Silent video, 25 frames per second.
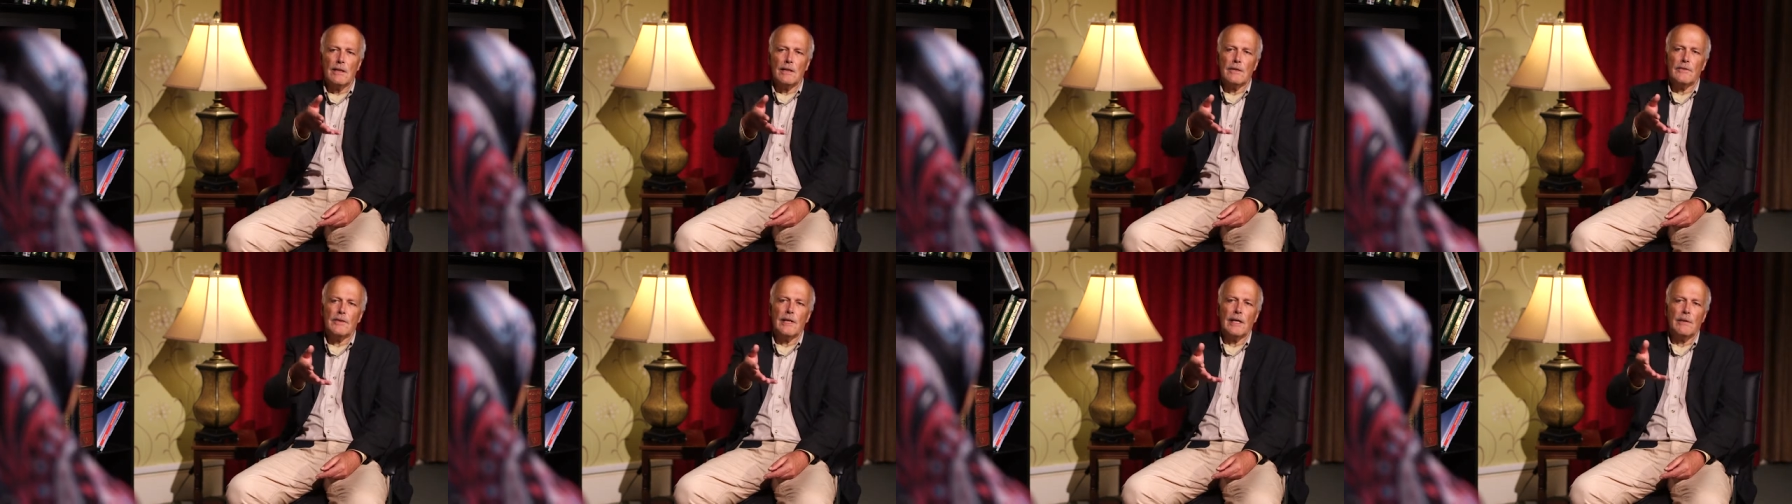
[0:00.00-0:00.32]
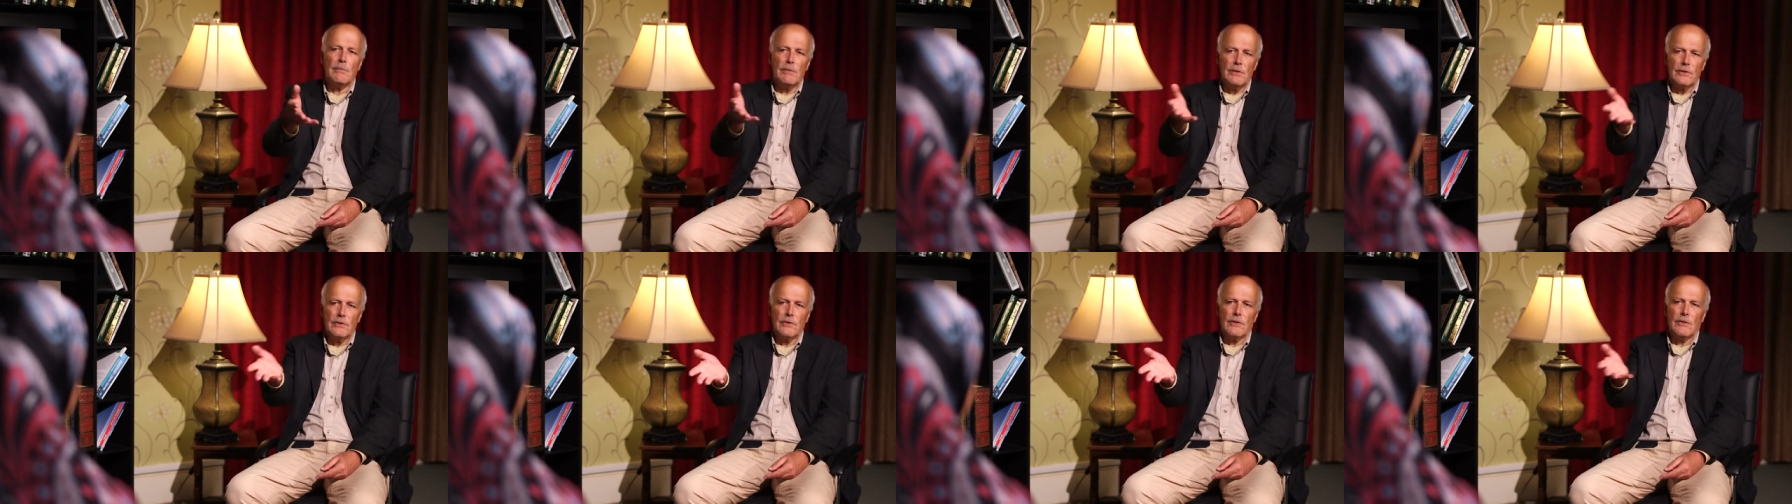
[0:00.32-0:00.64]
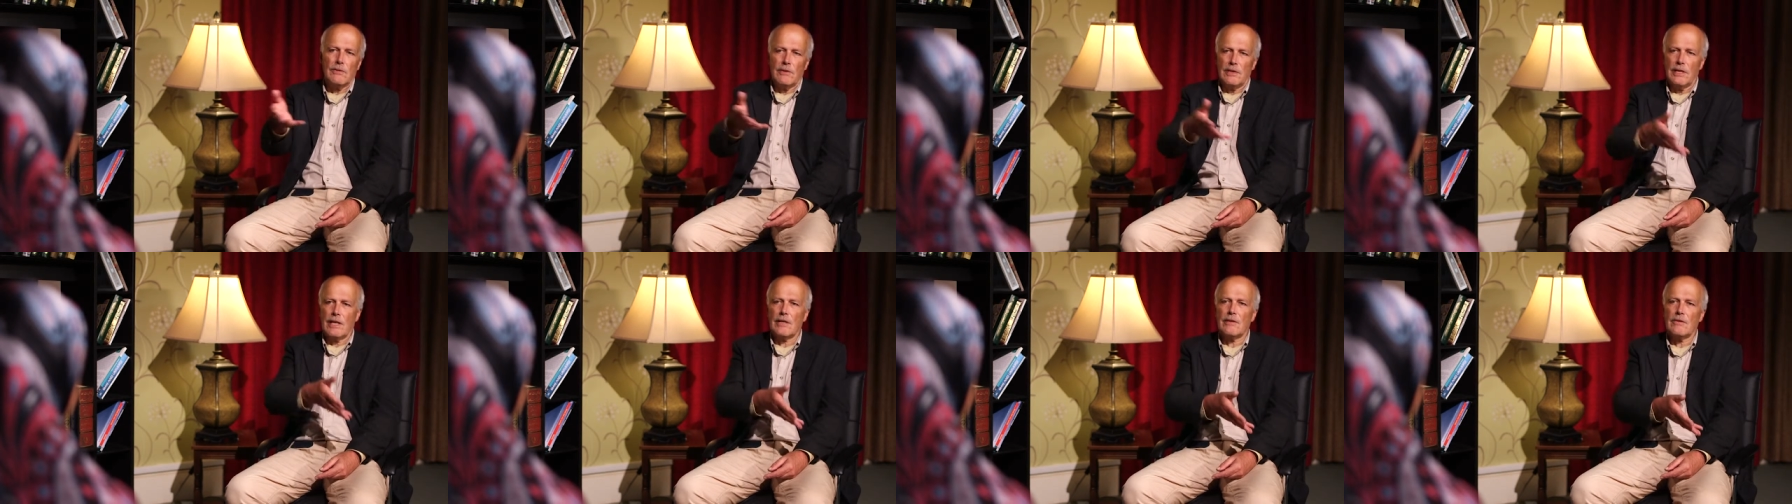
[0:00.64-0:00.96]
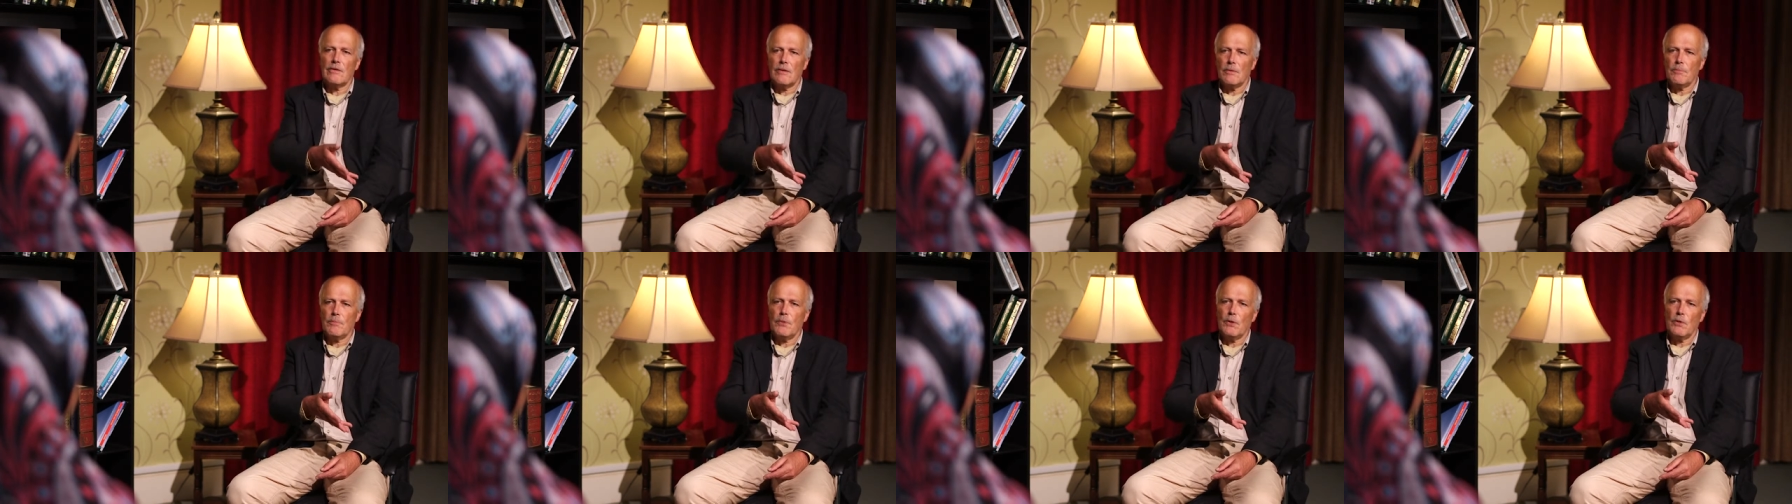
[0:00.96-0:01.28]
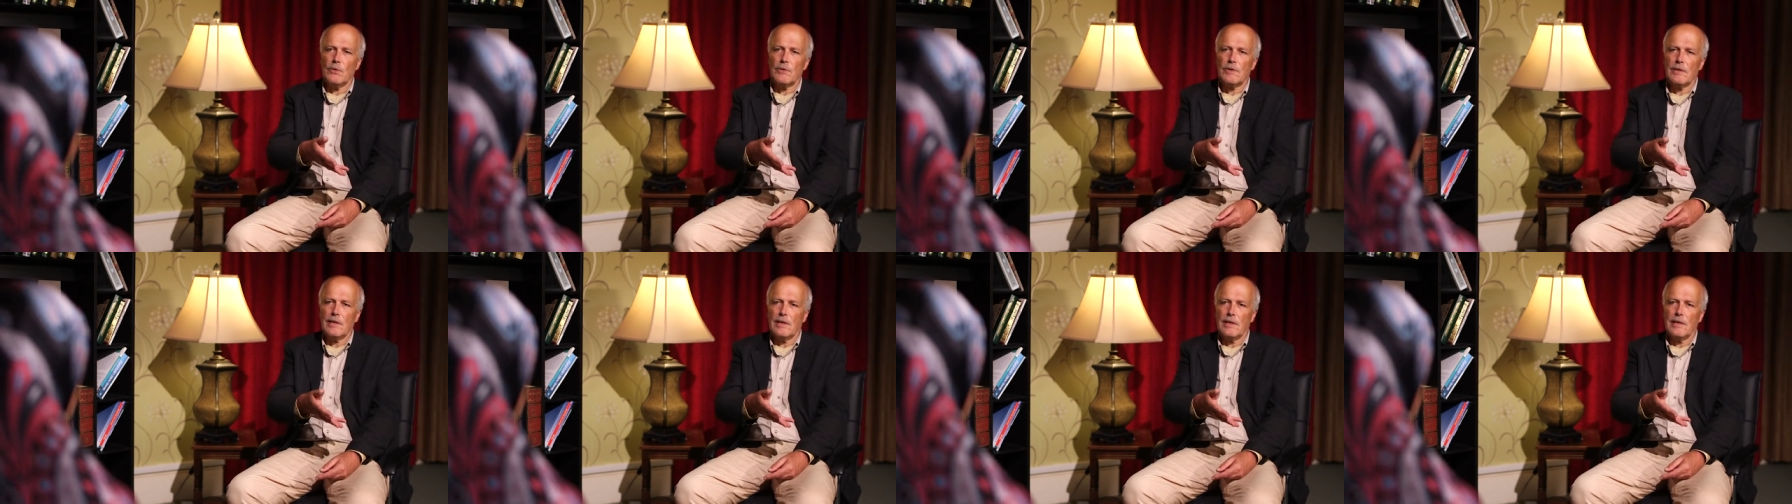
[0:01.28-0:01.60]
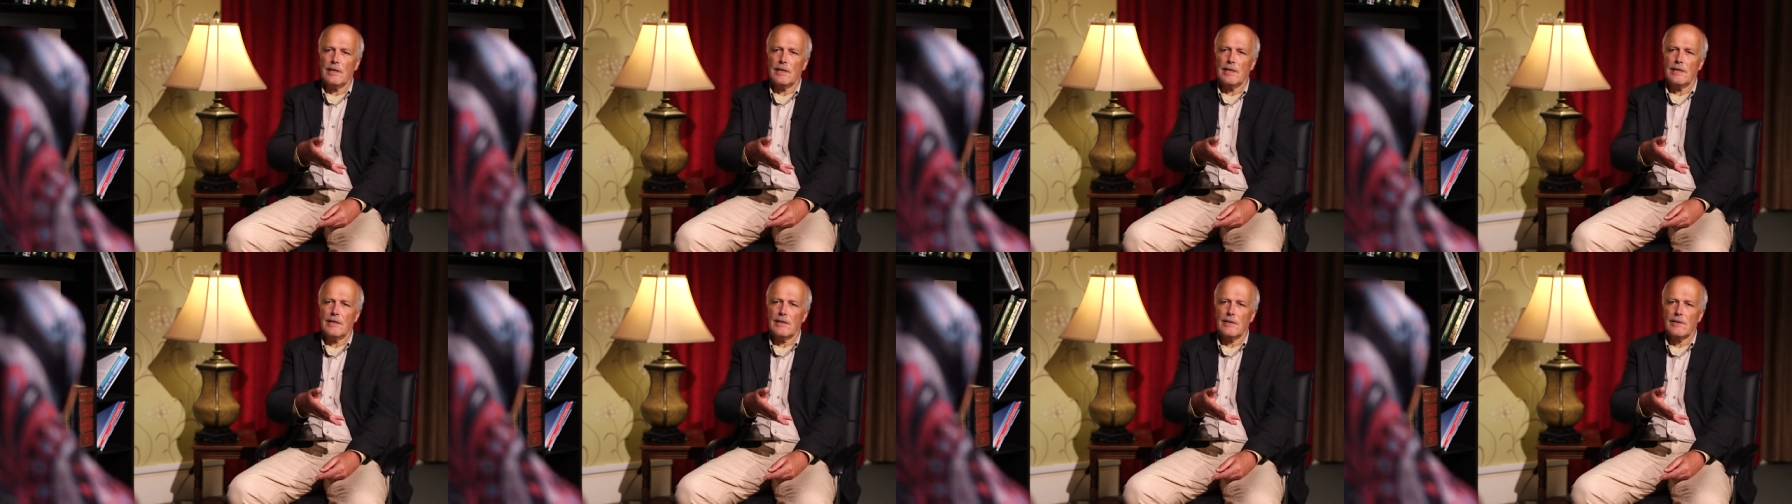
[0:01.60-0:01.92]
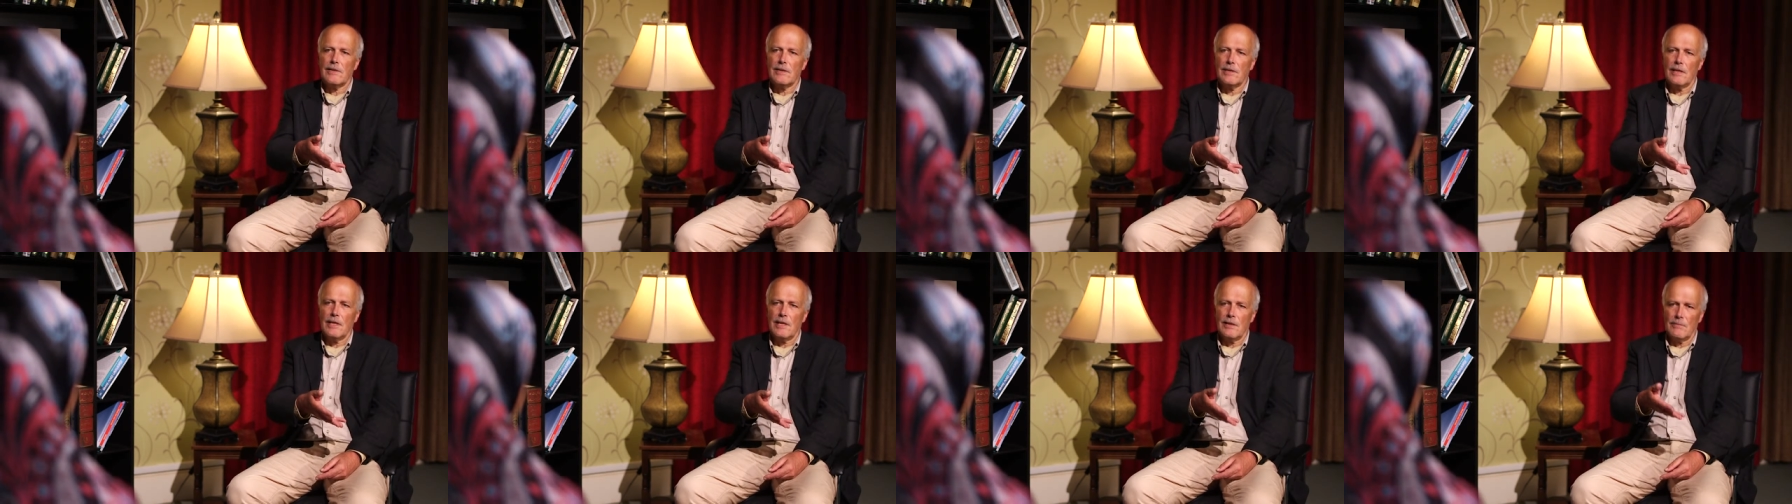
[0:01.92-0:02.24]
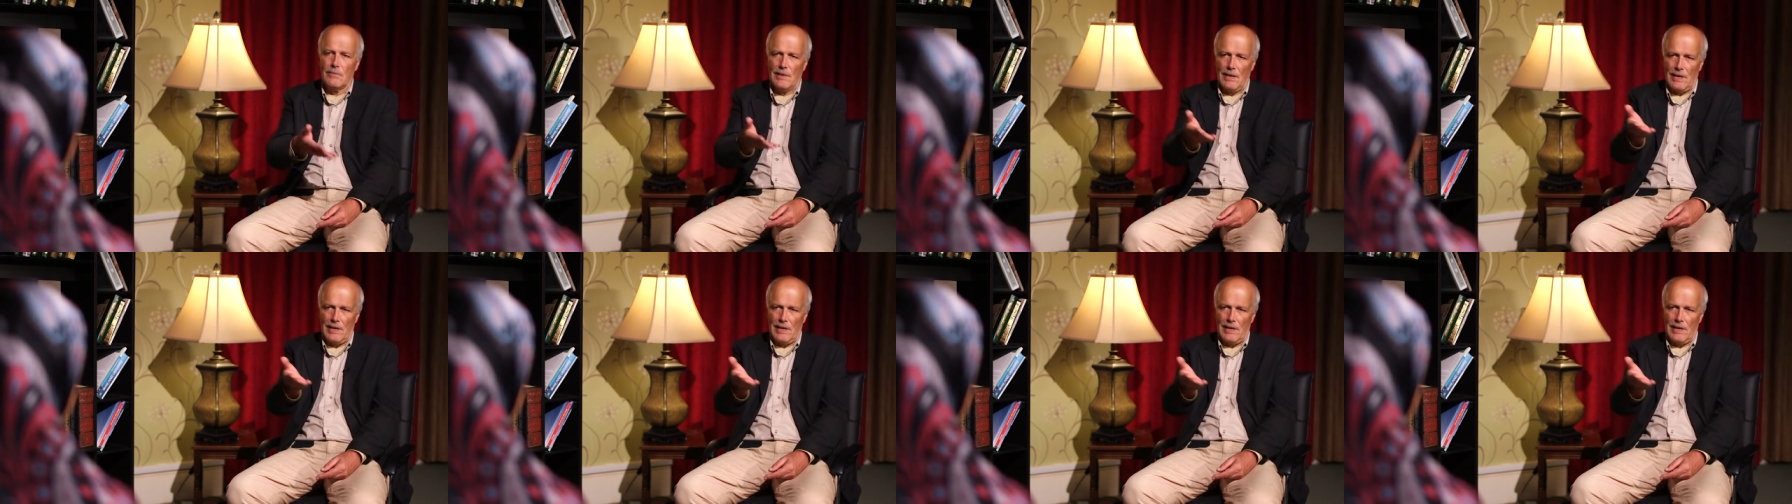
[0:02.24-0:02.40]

they will do another report in a year's time,